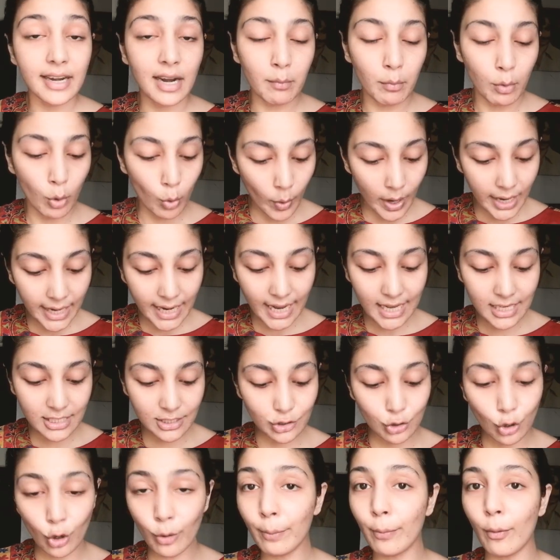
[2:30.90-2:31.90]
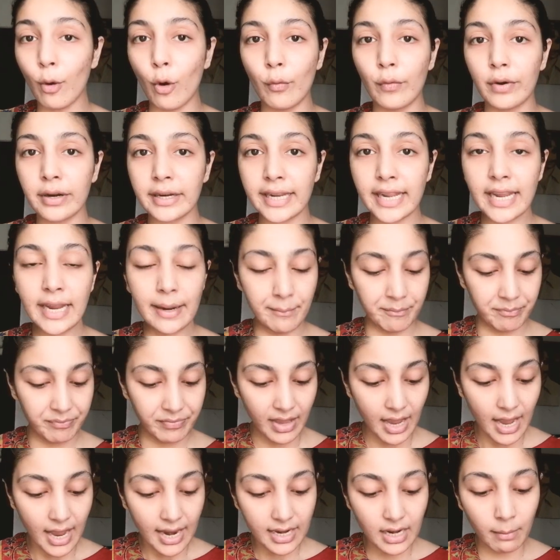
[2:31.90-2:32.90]
Number 1 is no poverty,
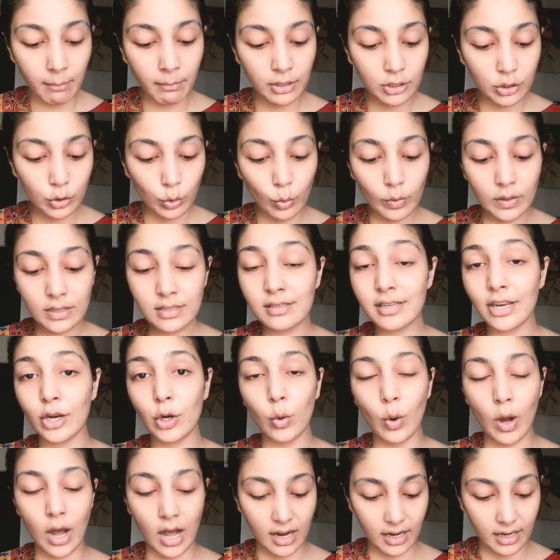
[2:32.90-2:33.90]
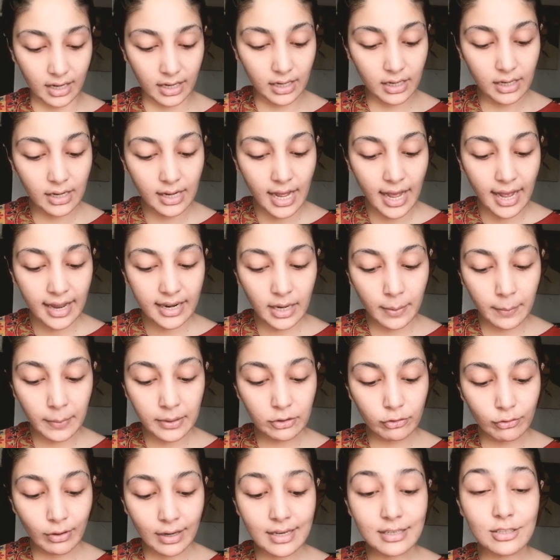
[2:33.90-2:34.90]
number 2 is zero hunger,
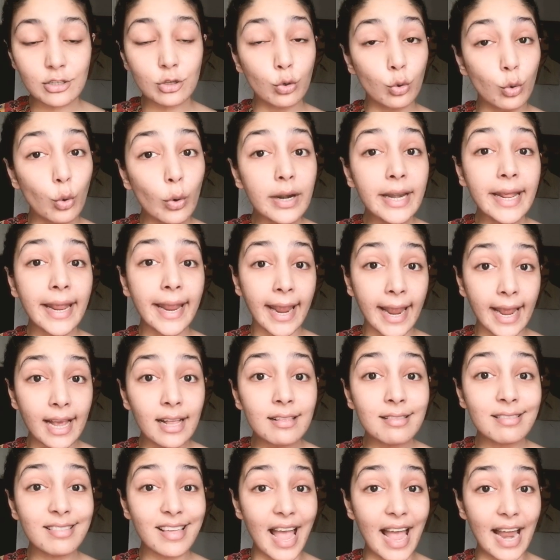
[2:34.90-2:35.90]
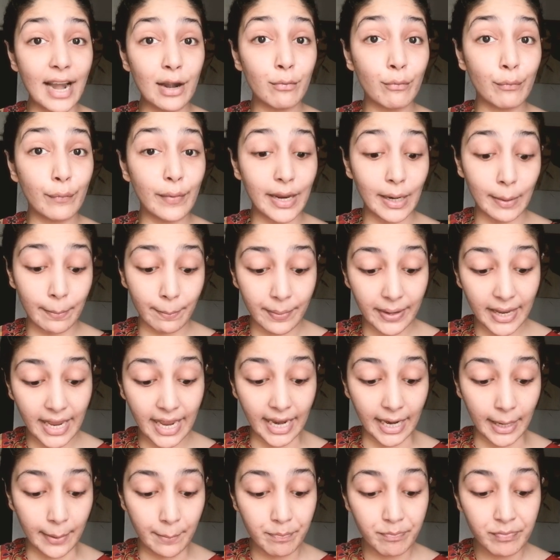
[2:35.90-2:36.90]
number 3 is good health and well
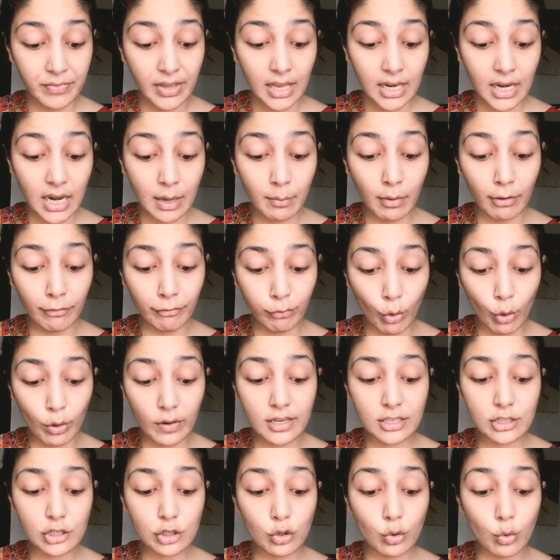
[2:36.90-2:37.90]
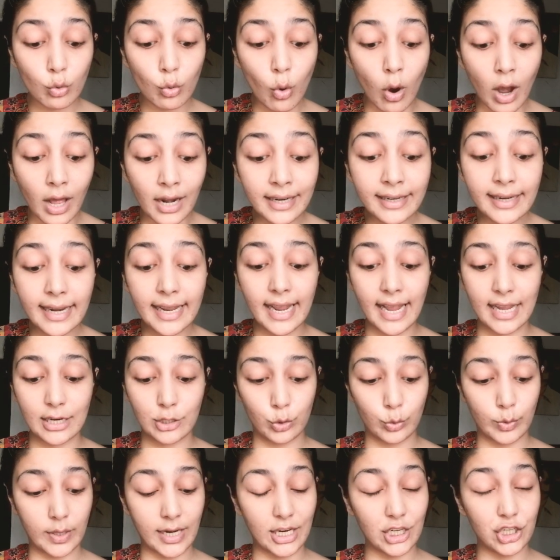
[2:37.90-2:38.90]
being, number 4 is quality
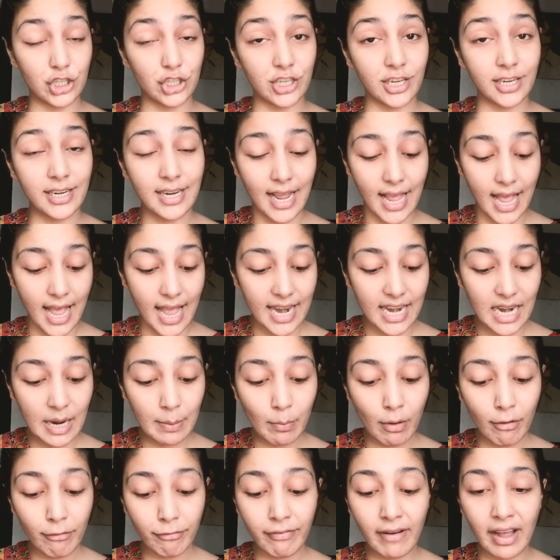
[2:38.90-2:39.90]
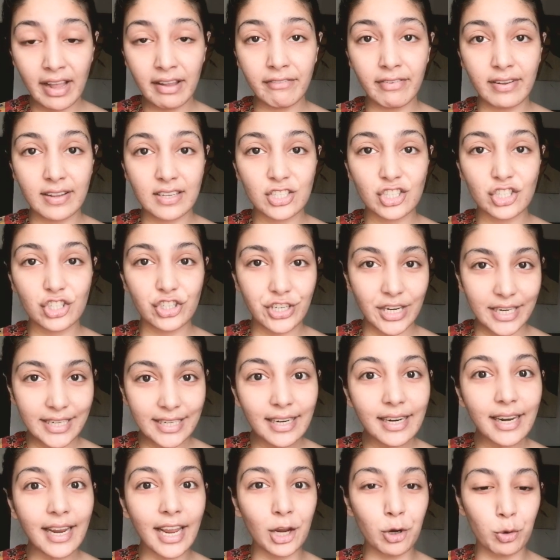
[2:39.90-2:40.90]
education, number 5 is
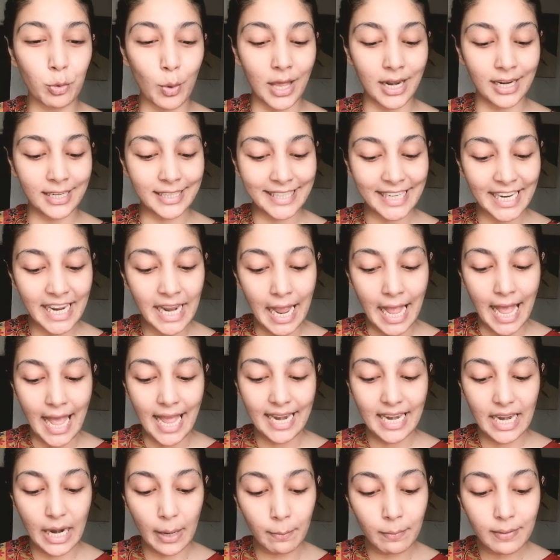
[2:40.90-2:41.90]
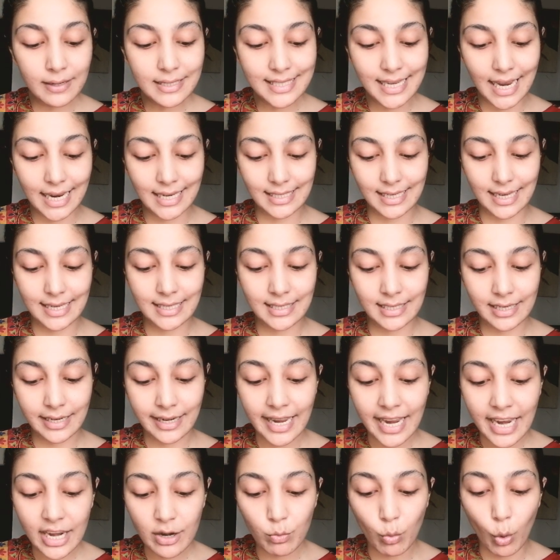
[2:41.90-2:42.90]
gender equality, number 6 is
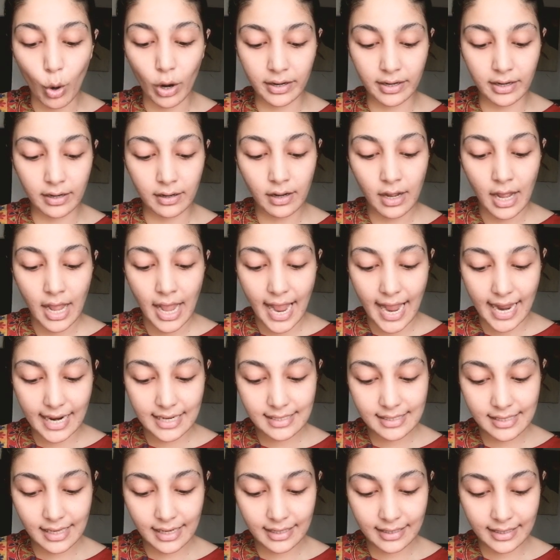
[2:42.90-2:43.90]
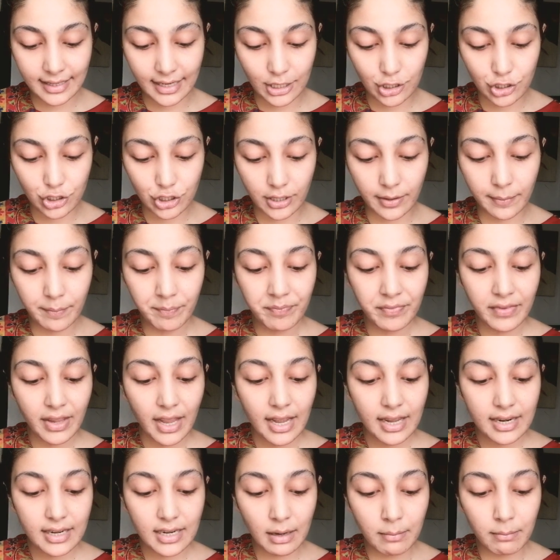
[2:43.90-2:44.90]
clean water and sanitation,
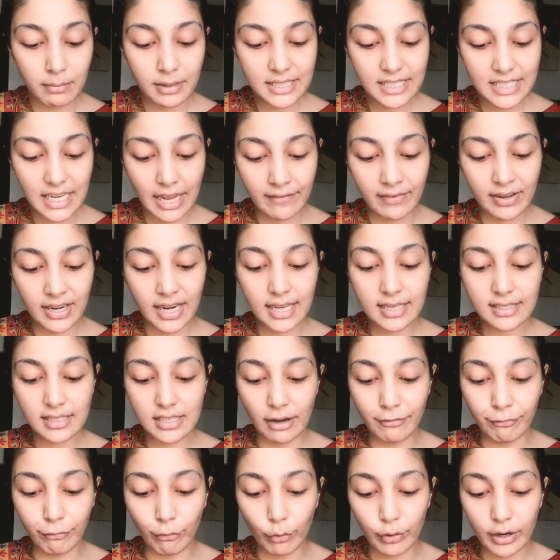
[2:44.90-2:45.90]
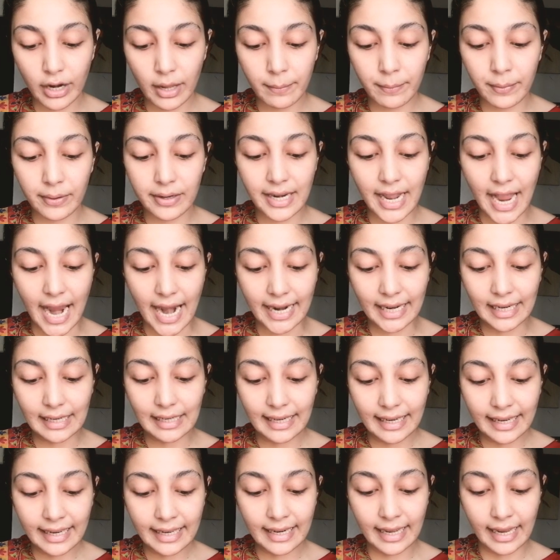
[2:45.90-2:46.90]
number 7 is affordable and
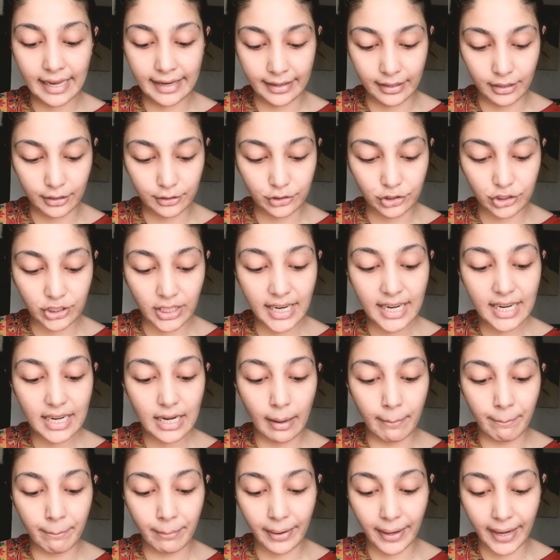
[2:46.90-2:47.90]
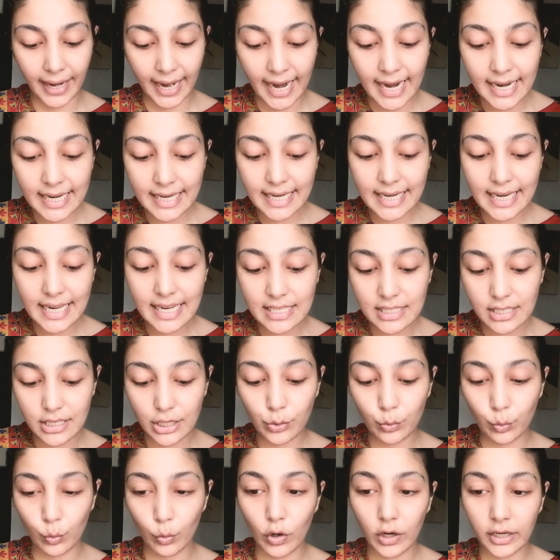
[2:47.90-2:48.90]
clean energy, number 8
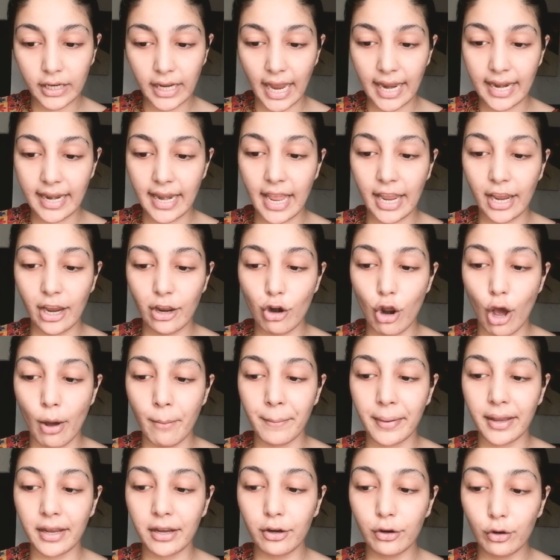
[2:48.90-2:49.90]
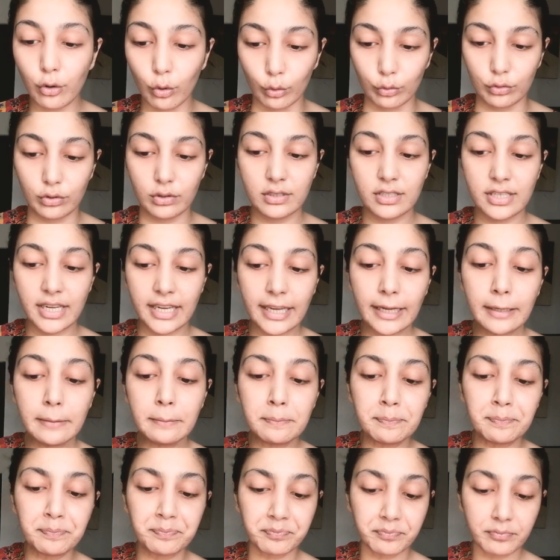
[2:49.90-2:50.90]
decent work and economic growth. Okay?
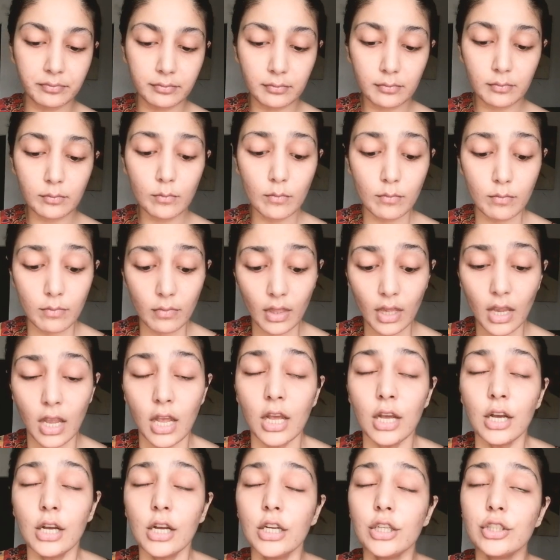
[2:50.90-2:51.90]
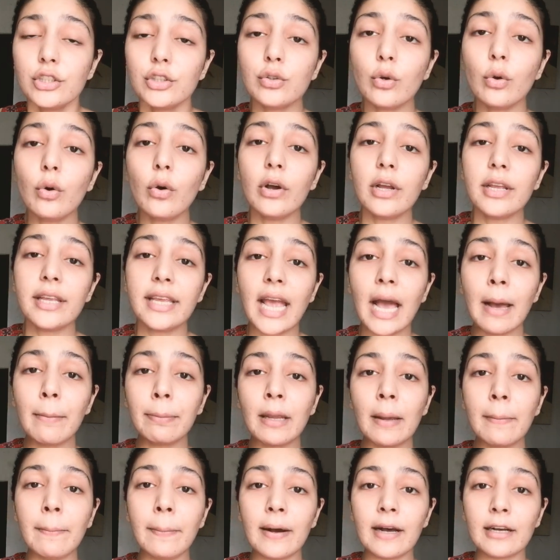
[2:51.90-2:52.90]
So ye
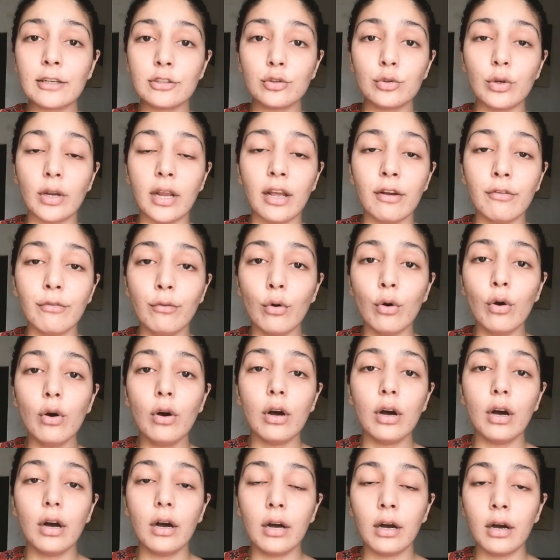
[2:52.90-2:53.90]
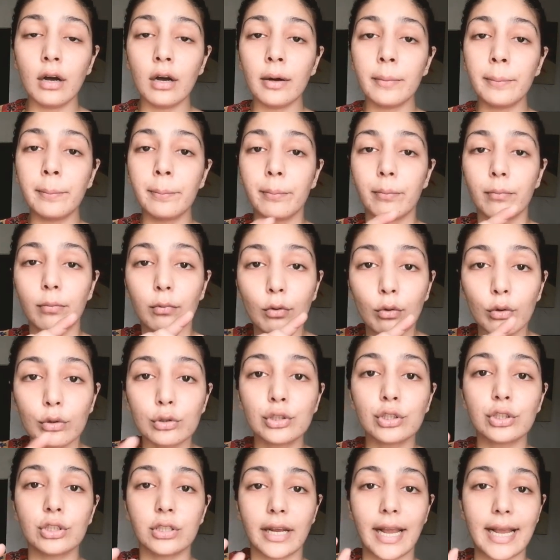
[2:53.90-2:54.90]
aapke paas jo hai wo
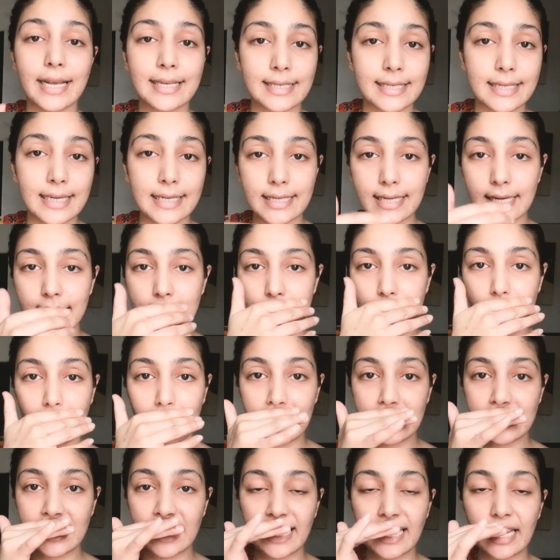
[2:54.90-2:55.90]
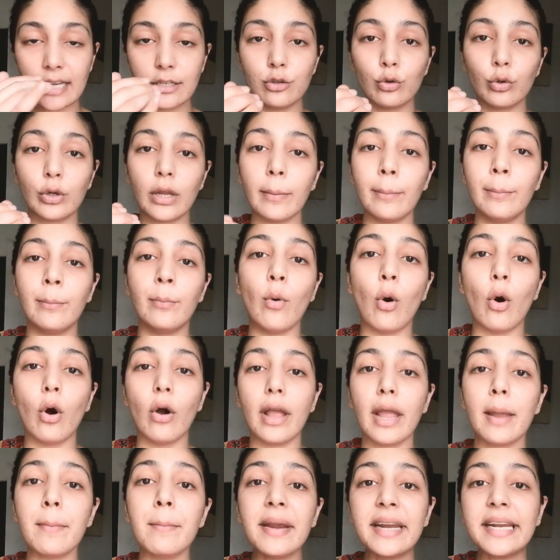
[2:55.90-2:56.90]
kuch SDGs hain, theek hai, jo ke
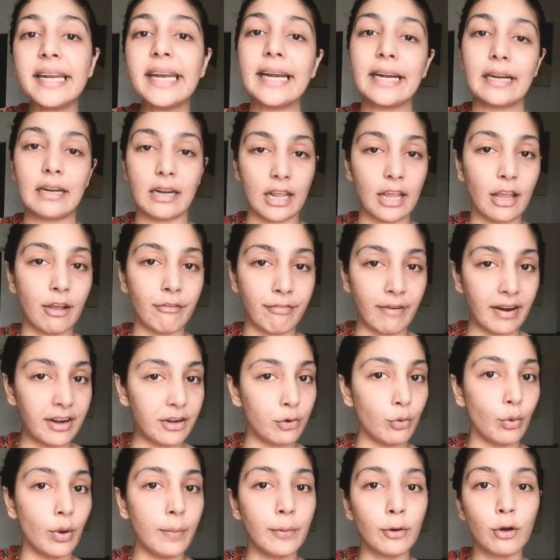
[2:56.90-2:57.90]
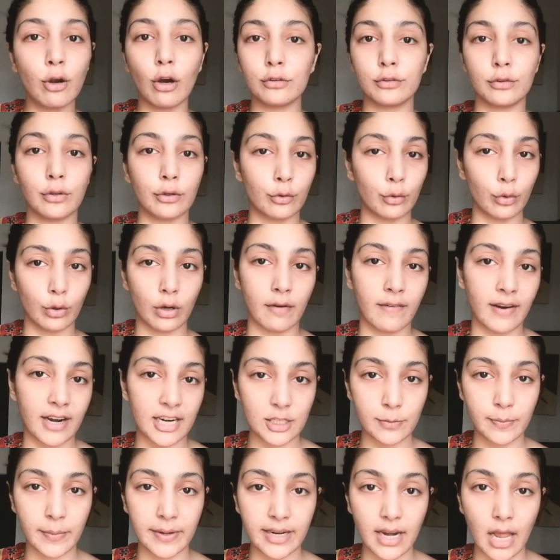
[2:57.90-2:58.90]
immediately effect hue because of the
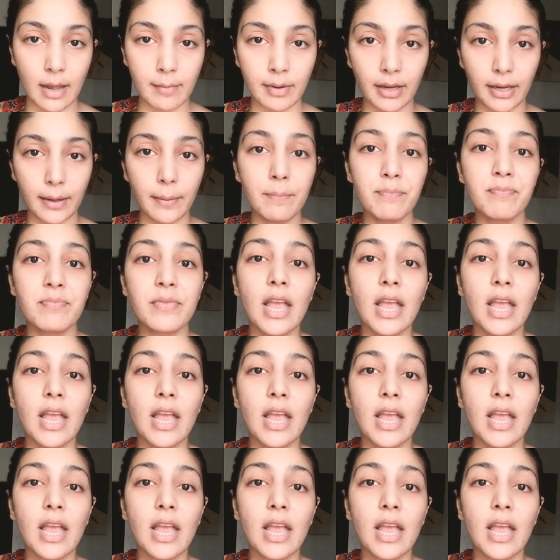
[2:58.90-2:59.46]
coronavirus pandemic.